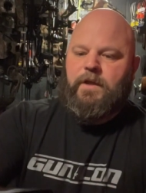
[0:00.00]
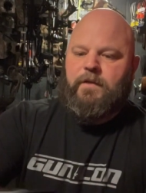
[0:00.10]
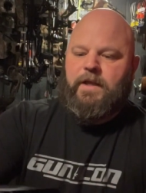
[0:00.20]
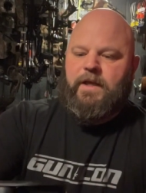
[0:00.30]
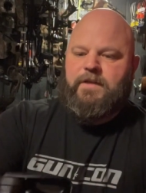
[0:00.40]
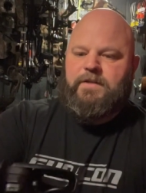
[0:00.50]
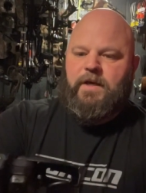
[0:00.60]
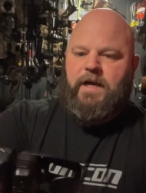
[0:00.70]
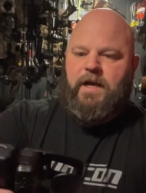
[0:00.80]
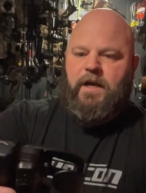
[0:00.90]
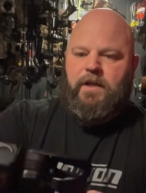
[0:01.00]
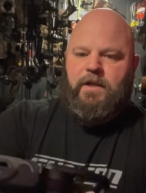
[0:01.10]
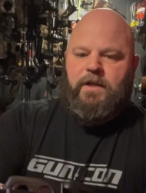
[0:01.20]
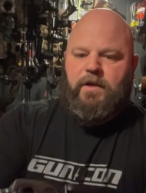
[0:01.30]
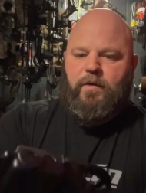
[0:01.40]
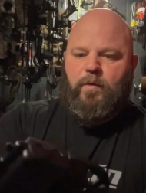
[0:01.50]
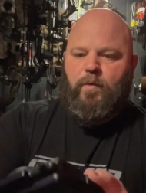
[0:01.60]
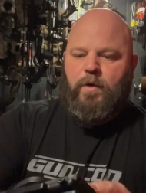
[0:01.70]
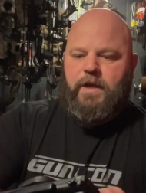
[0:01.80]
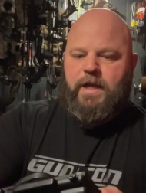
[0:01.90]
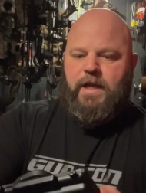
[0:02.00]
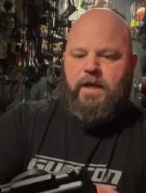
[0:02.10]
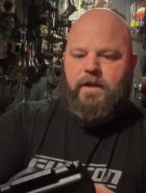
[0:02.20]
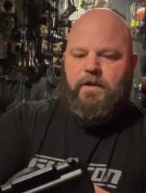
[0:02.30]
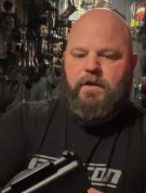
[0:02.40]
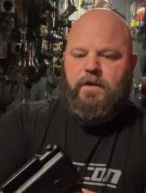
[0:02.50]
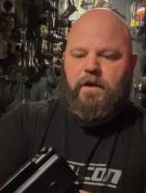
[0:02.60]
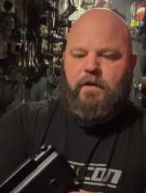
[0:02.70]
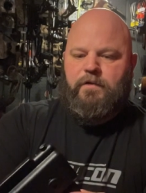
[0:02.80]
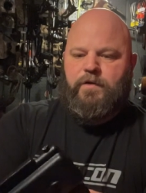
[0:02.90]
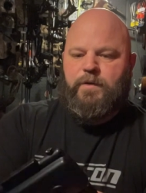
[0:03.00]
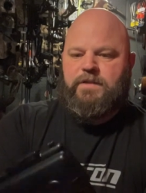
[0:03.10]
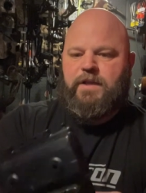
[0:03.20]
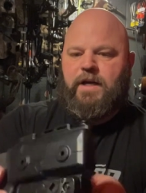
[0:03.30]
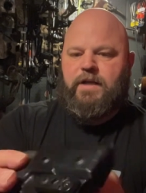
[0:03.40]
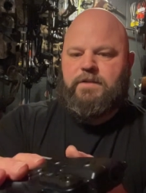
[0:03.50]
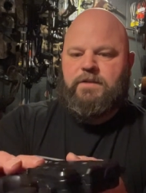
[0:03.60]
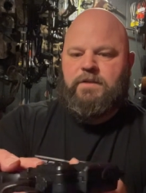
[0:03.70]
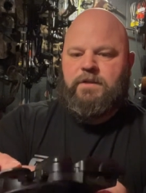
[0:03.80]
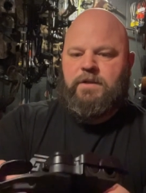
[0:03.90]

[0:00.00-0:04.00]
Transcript: that is on one end of your twist locks.